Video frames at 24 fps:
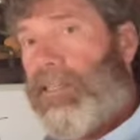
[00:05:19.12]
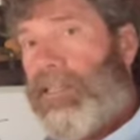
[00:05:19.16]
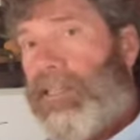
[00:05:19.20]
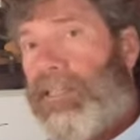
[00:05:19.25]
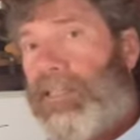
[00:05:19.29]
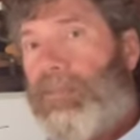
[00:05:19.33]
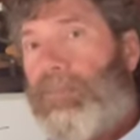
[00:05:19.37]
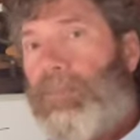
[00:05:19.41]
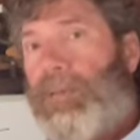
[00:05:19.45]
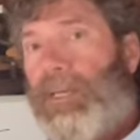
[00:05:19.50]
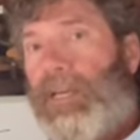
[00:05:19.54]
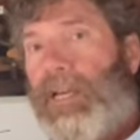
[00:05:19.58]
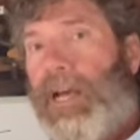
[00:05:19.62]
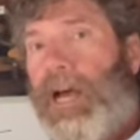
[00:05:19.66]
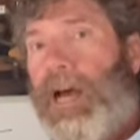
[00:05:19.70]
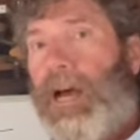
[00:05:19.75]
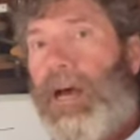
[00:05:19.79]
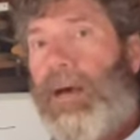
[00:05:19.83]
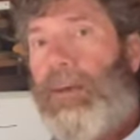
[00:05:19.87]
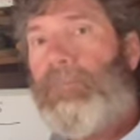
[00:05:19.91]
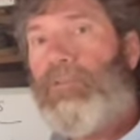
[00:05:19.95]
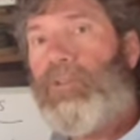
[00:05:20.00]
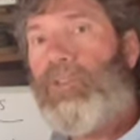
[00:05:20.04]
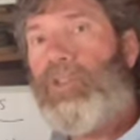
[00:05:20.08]
this
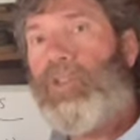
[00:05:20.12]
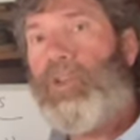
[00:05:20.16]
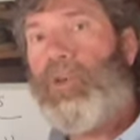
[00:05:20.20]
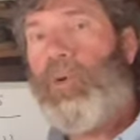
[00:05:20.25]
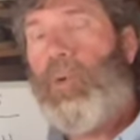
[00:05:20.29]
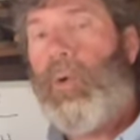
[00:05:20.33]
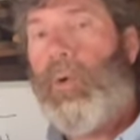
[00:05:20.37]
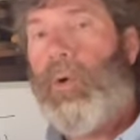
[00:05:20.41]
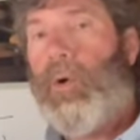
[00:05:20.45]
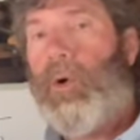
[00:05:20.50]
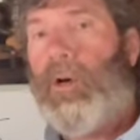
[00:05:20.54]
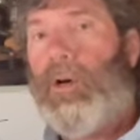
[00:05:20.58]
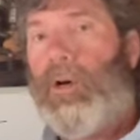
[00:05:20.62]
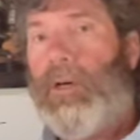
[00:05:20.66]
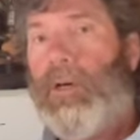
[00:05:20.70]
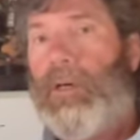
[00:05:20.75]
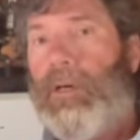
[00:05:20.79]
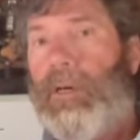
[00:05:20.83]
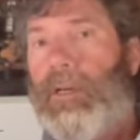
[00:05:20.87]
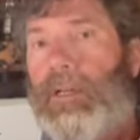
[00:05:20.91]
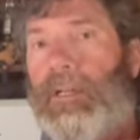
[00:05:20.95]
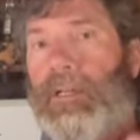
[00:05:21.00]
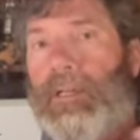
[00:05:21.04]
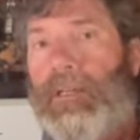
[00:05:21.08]
becomes your
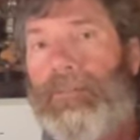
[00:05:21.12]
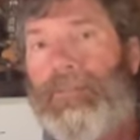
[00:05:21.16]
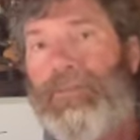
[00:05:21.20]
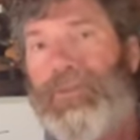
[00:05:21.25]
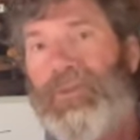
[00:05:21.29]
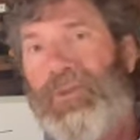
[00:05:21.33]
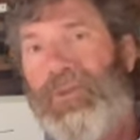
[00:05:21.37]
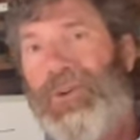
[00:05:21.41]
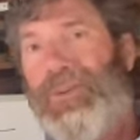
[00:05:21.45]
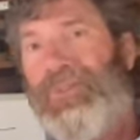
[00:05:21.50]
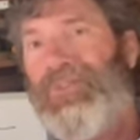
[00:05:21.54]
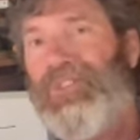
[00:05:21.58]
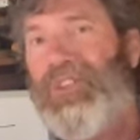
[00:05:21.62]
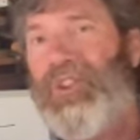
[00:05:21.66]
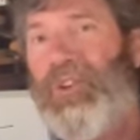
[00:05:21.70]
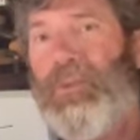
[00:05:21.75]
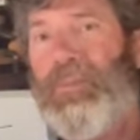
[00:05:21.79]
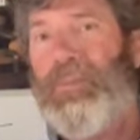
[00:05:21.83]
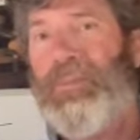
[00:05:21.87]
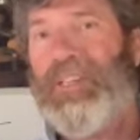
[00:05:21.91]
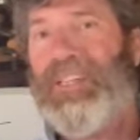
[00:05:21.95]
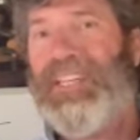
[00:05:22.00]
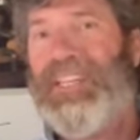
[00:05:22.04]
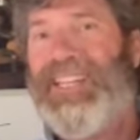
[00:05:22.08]
sort of
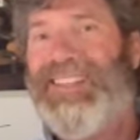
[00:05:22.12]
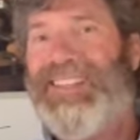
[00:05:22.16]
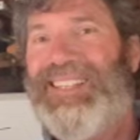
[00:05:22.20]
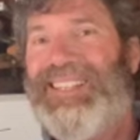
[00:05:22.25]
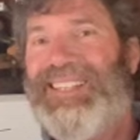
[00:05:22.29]
duplicate.